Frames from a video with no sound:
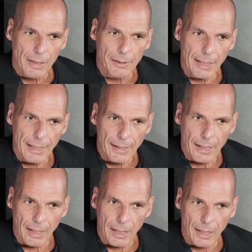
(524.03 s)
They
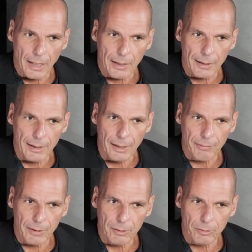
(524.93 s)
are
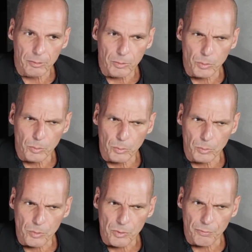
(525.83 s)
giving
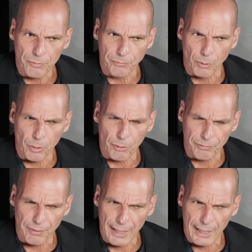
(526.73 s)
to 4 or
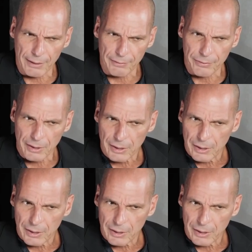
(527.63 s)
5